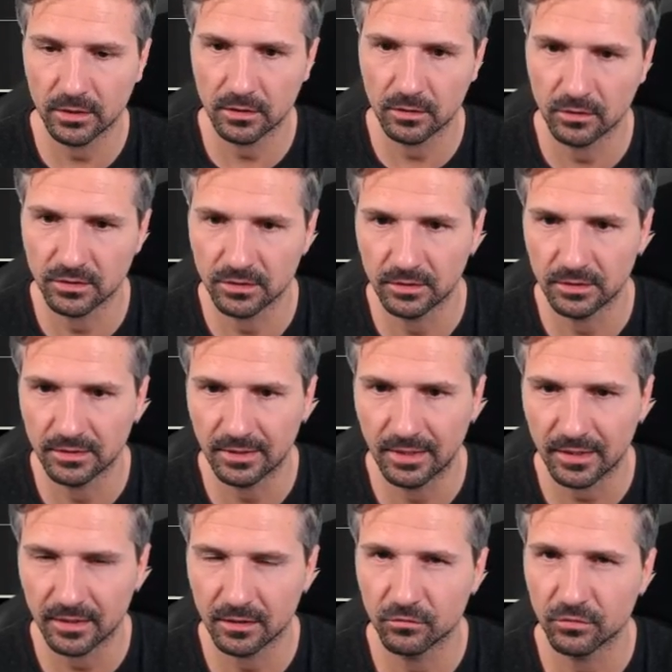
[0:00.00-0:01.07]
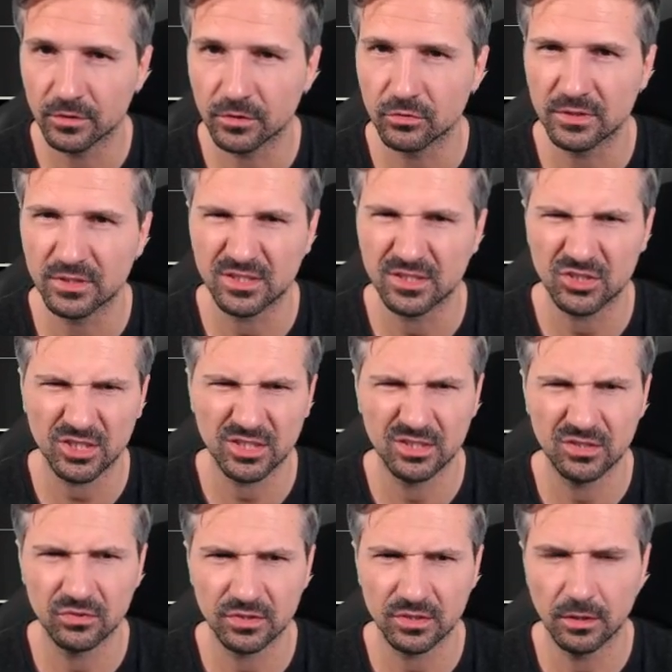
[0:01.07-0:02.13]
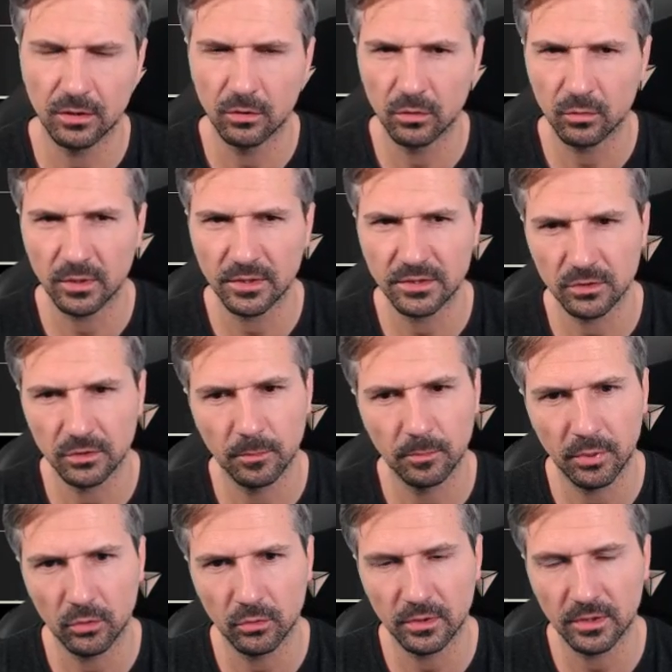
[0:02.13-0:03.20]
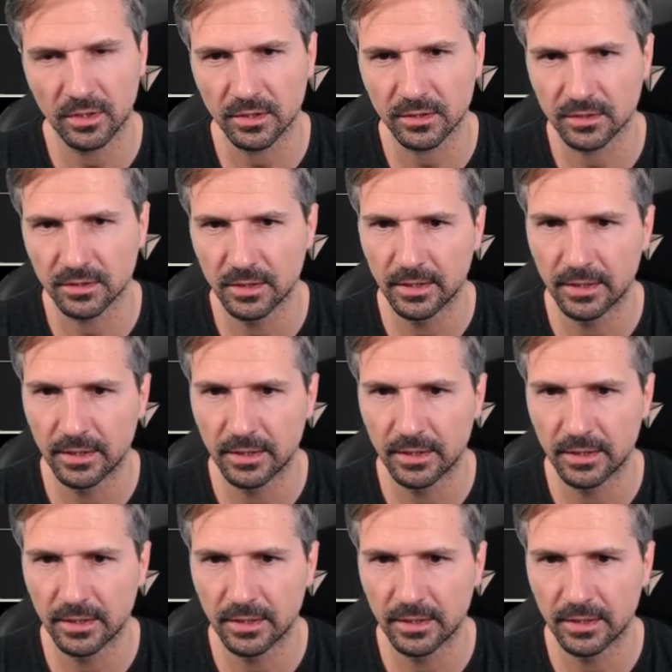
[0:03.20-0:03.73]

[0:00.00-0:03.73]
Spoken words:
because your light infantry is just too slow, and once your opponent has